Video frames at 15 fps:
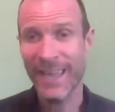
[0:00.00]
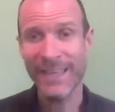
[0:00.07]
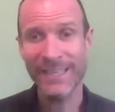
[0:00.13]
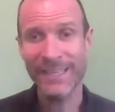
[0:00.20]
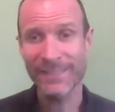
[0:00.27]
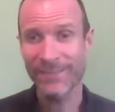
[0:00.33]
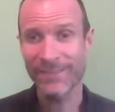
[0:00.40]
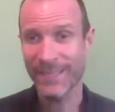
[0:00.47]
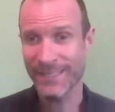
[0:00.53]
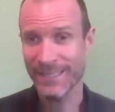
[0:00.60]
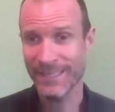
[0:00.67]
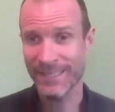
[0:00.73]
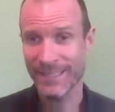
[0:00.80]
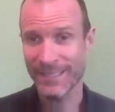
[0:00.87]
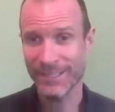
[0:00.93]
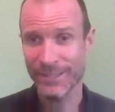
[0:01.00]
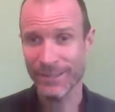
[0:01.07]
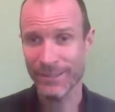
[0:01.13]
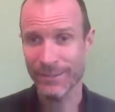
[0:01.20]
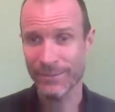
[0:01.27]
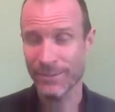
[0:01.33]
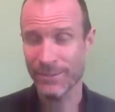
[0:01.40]
Advaita
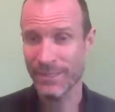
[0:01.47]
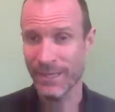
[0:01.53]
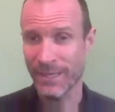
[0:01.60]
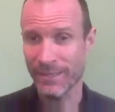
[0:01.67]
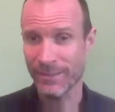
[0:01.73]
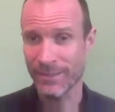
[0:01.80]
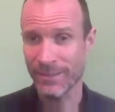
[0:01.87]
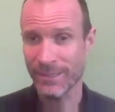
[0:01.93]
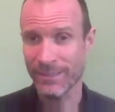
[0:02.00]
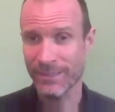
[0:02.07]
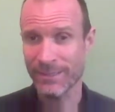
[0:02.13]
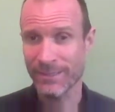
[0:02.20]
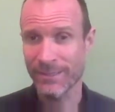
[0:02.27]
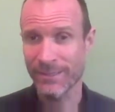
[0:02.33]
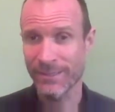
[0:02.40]
teacher would tell you this.